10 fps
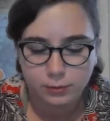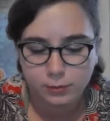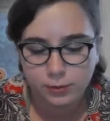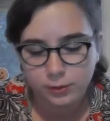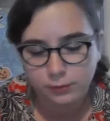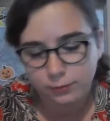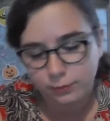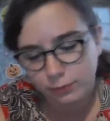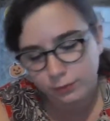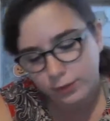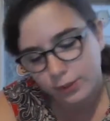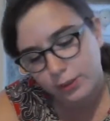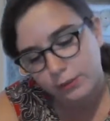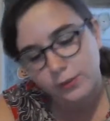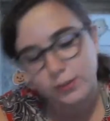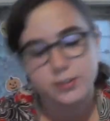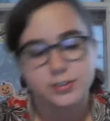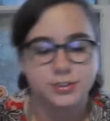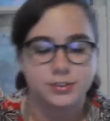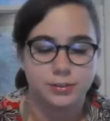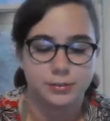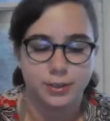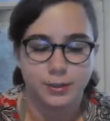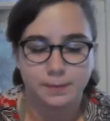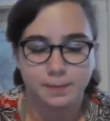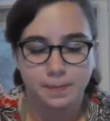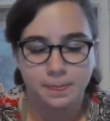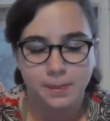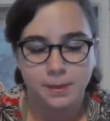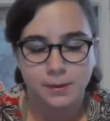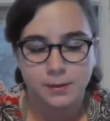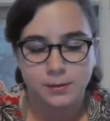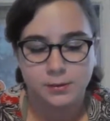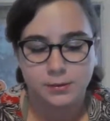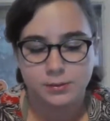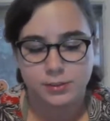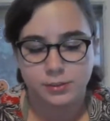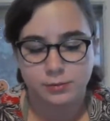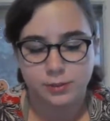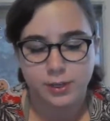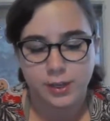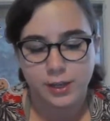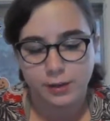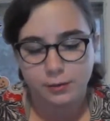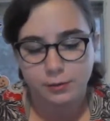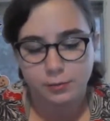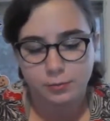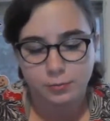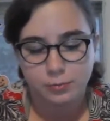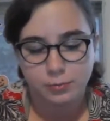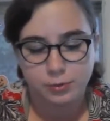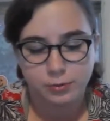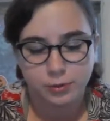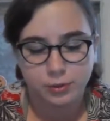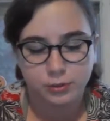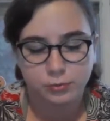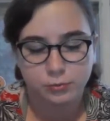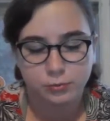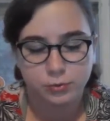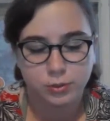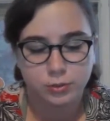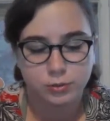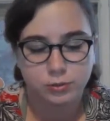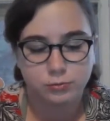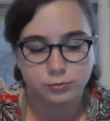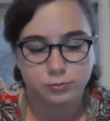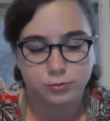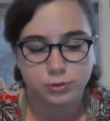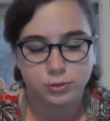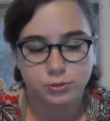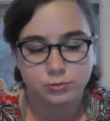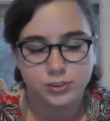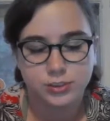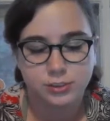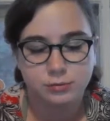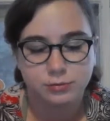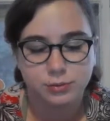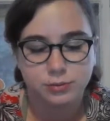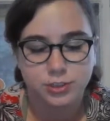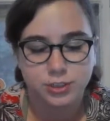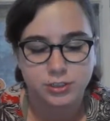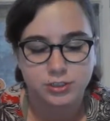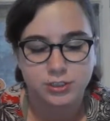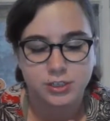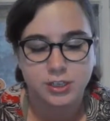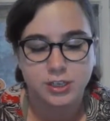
3, 4, 5, and 6. Okay. So now we're going to do 2 single crochets.